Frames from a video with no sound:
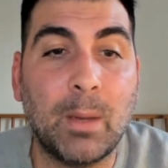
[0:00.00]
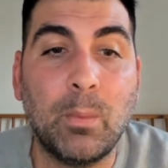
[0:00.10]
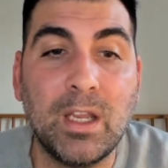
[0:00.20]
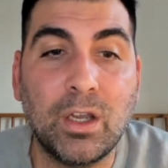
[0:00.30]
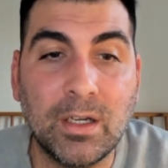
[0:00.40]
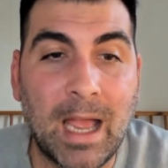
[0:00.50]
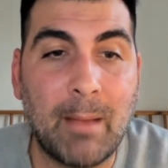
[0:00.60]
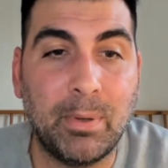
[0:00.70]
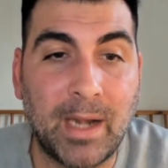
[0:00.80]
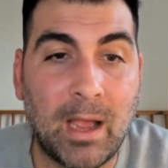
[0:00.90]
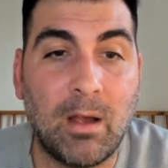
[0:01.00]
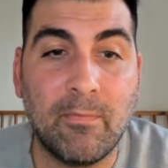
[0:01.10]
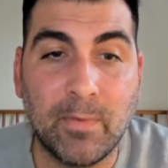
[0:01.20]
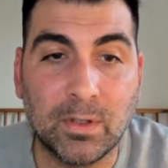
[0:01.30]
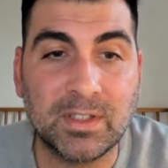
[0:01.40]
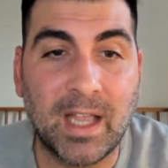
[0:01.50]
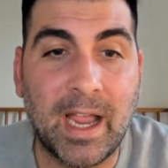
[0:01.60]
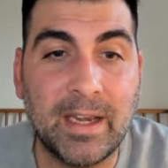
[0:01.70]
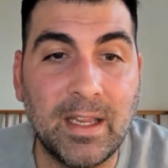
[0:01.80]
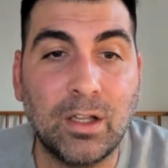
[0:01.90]
we could not put out a full
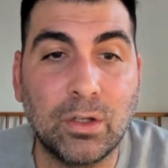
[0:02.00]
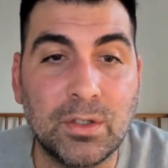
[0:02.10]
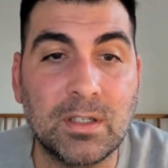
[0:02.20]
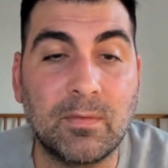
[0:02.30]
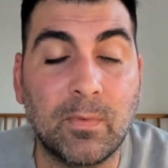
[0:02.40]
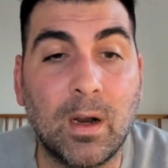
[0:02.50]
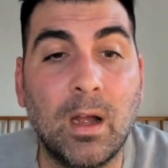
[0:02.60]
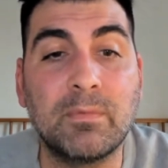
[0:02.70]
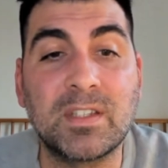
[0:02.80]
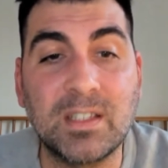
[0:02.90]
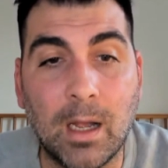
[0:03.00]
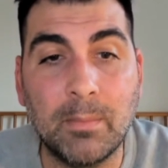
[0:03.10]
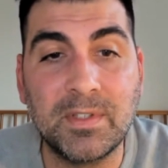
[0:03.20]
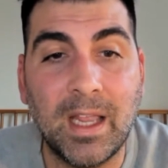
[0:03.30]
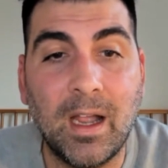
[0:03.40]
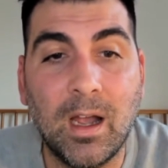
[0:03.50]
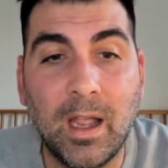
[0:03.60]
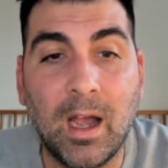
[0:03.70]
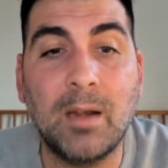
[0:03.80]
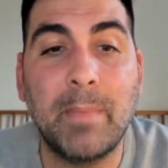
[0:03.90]
side inclusive of subs
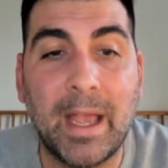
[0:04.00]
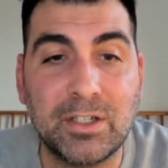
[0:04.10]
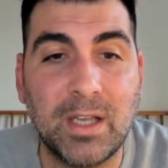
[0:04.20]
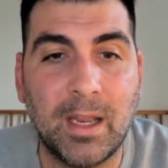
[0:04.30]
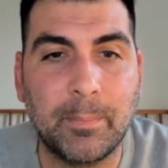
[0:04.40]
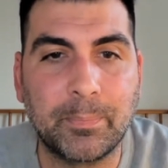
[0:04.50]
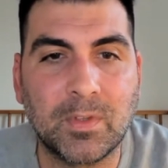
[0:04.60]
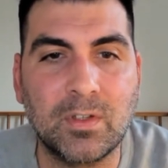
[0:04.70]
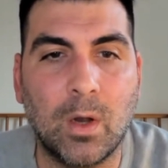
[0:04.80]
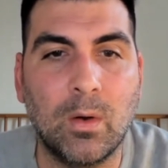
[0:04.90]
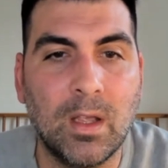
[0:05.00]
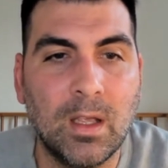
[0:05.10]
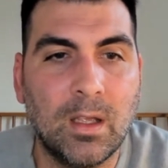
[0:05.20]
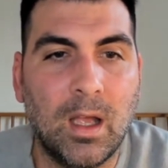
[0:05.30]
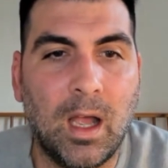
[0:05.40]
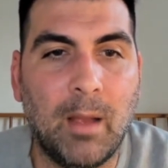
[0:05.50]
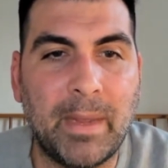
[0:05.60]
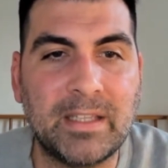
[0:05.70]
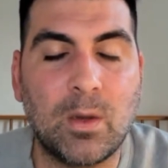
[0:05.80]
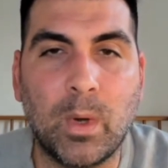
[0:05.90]
on match day. So
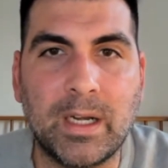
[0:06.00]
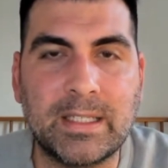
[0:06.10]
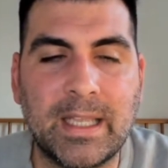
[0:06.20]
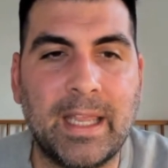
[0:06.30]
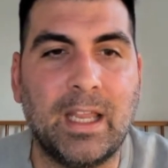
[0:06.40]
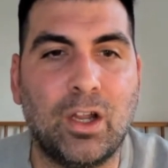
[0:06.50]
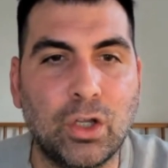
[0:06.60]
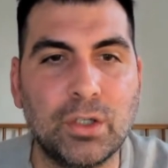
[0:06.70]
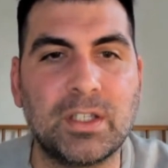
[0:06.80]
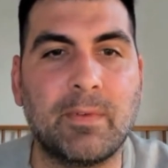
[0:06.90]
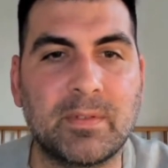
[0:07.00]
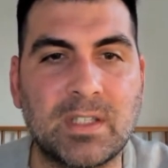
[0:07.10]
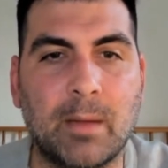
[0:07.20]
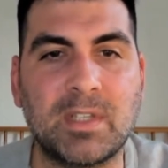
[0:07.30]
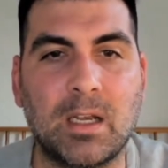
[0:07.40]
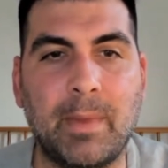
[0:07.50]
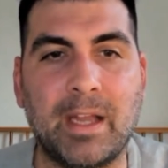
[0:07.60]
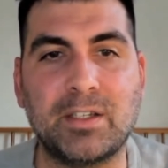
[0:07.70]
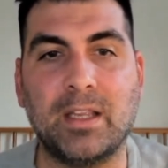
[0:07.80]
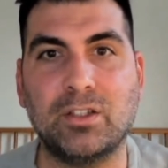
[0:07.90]
basically what he's saying, inclusive of subs on a
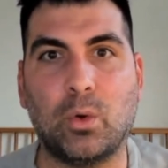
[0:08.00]
match day. So